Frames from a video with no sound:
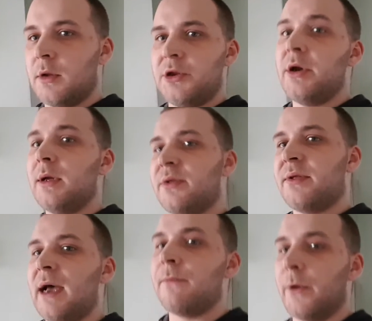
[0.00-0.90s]
In year
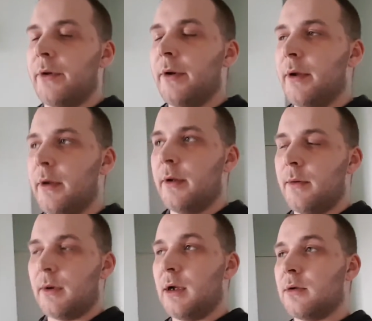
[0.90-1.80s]
7,
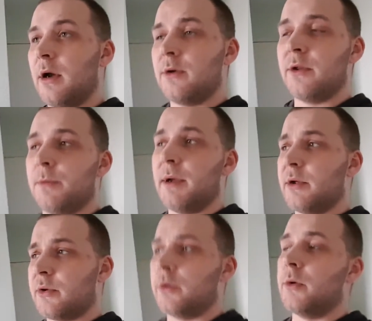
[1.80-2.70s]
when I was going to the bigger
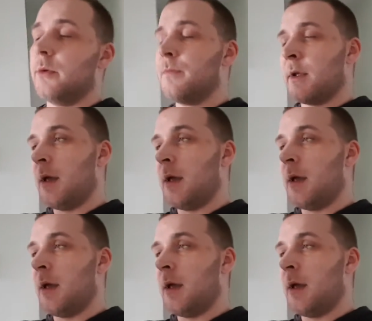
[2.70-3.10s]
school,